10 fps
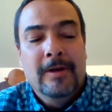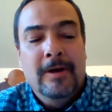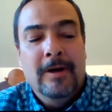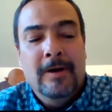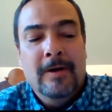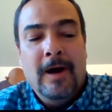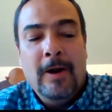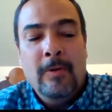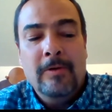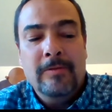
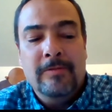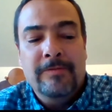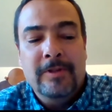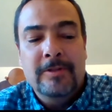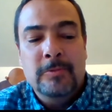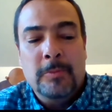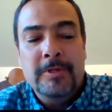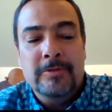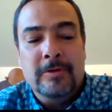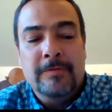The village where
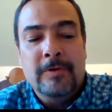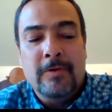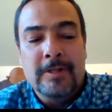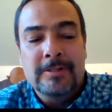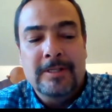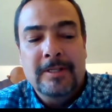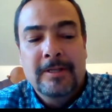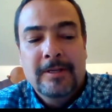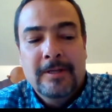we serve, Karansi,